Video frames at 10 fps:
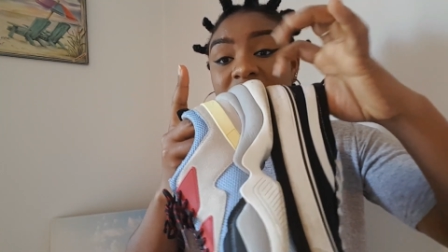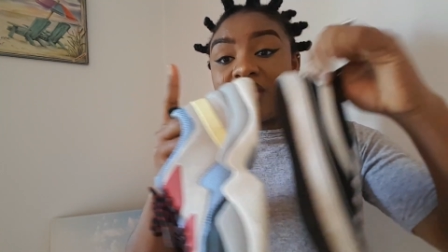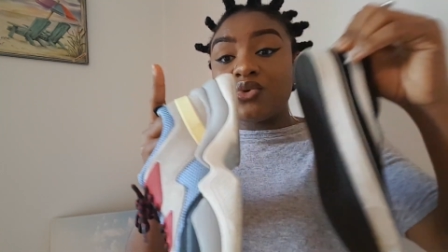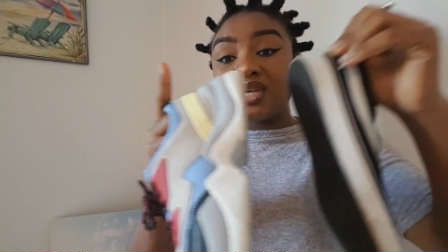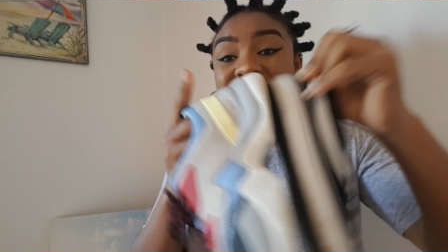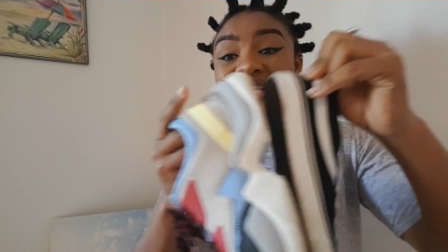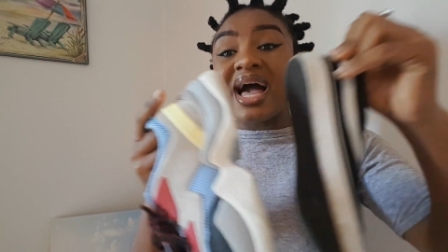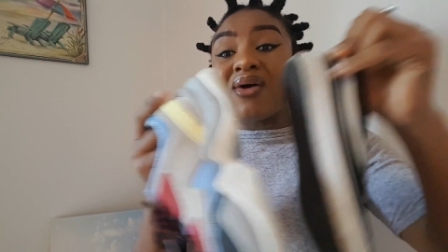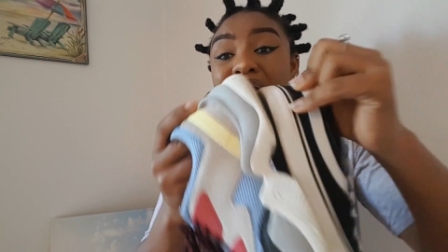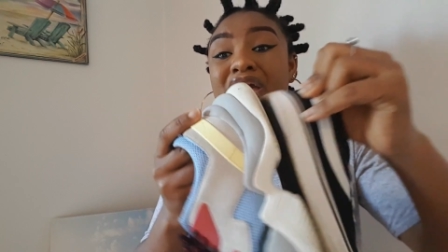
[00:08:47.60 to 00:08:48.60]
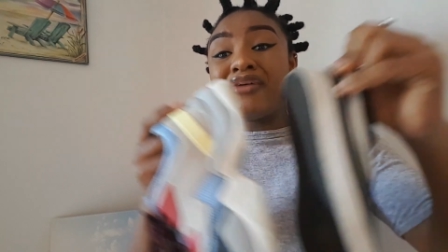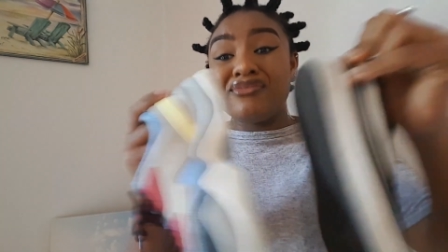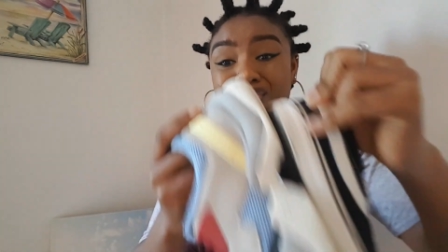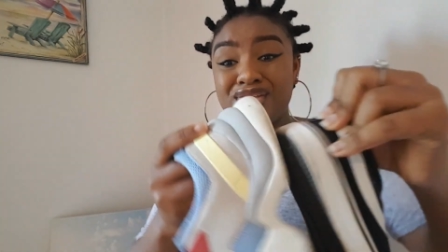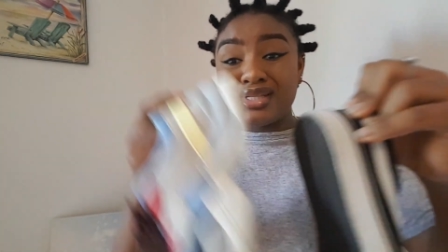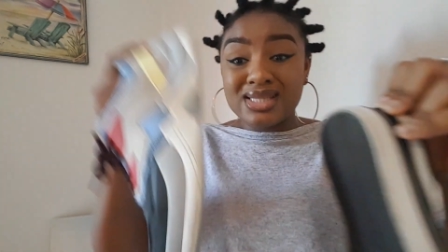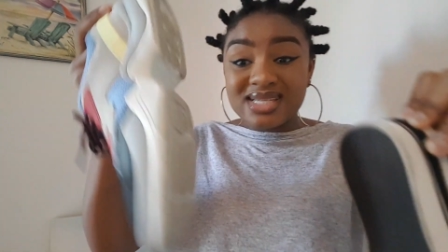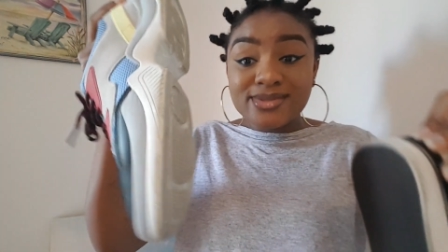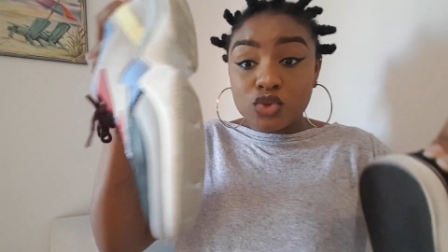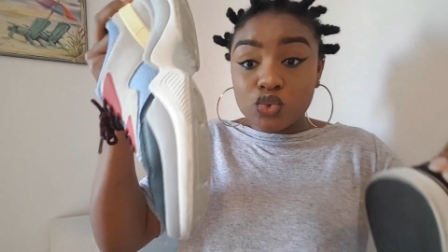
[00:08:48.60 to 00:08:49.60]
And you can see how heavy
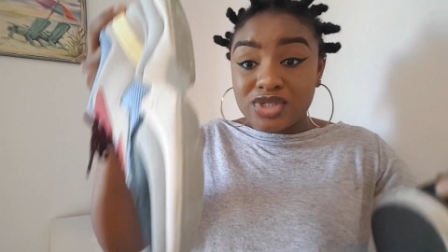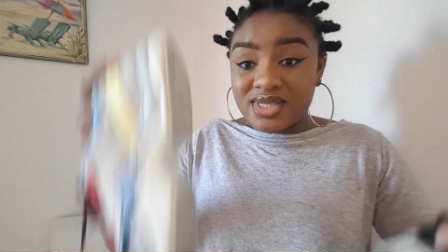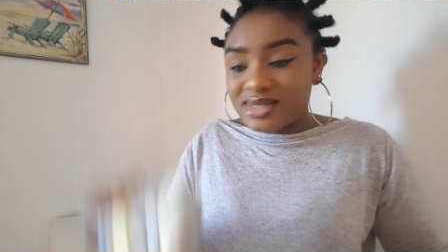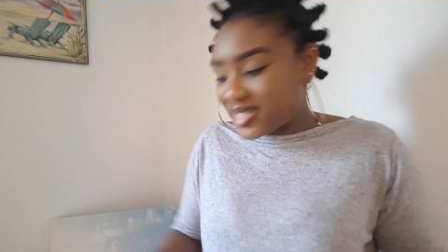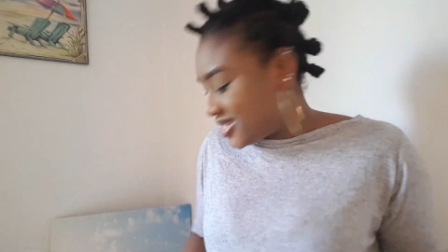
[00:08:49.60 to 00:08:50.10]
this dude is.